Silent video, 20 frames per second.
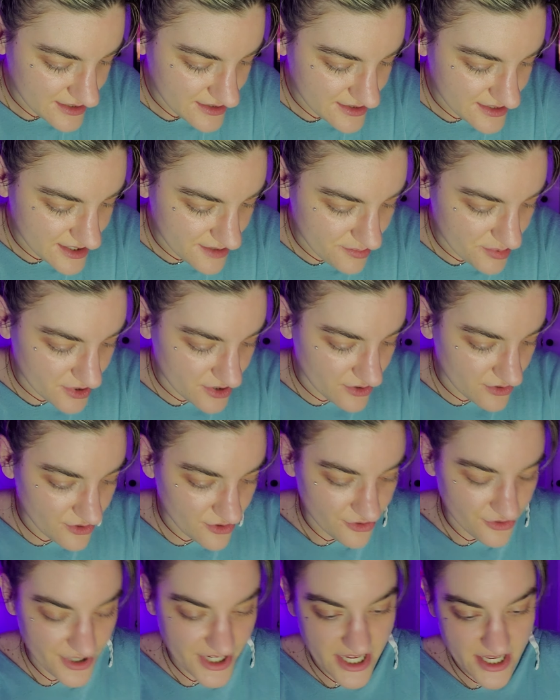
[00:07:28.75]
typical
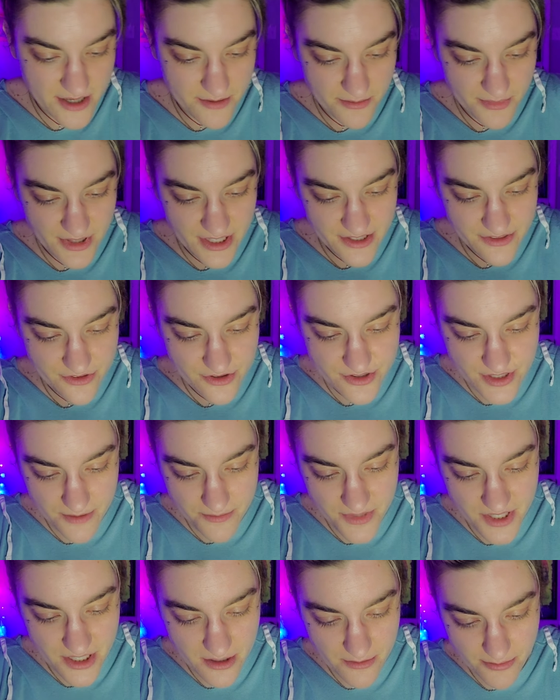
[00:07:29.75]
cream. Like, there's
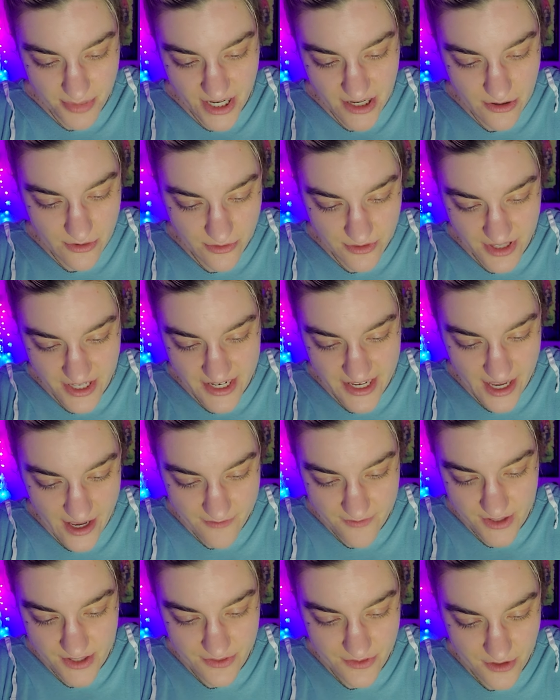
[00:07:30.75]
something about, like,
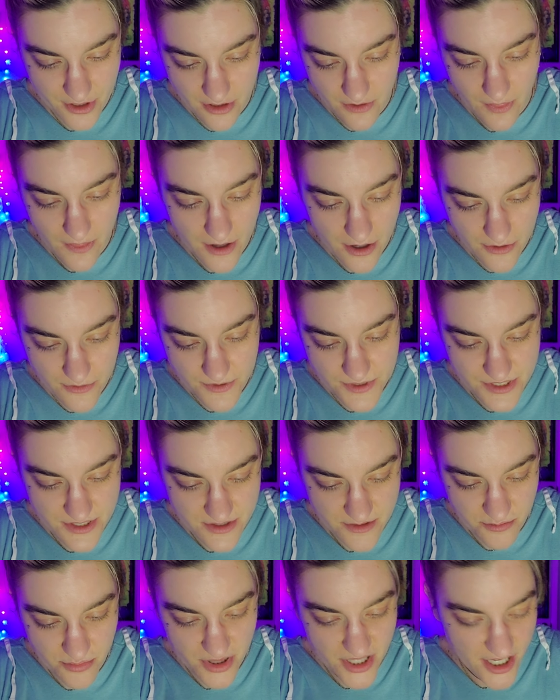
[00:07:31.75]
having the glow to
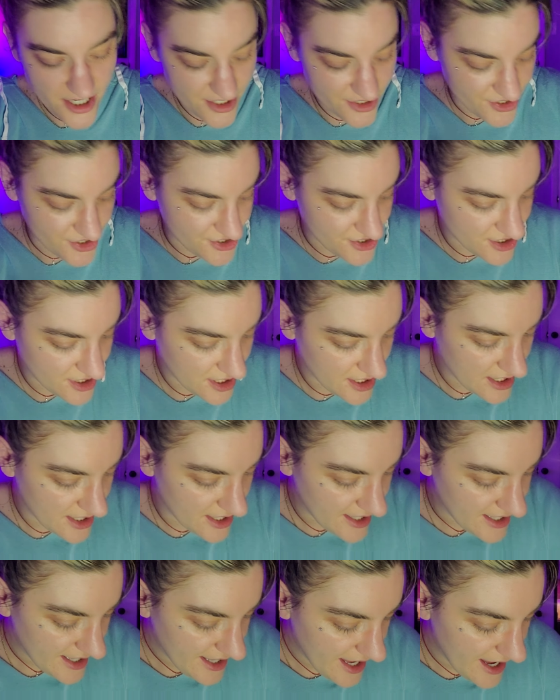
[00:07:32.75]
the blush,
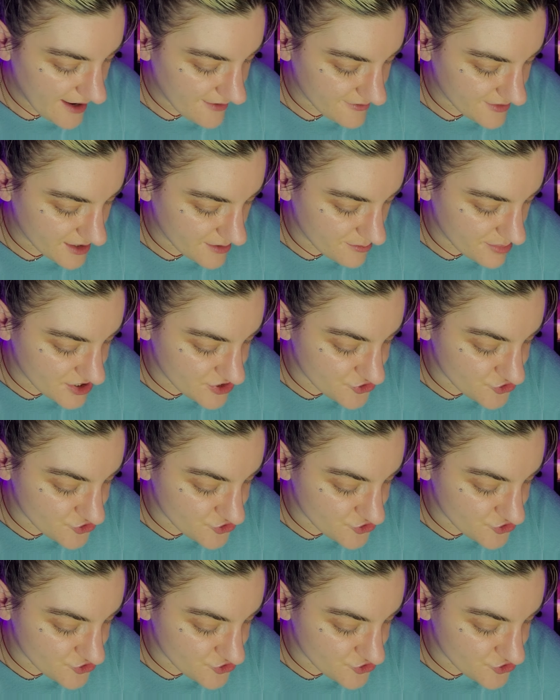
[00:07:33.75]
having it be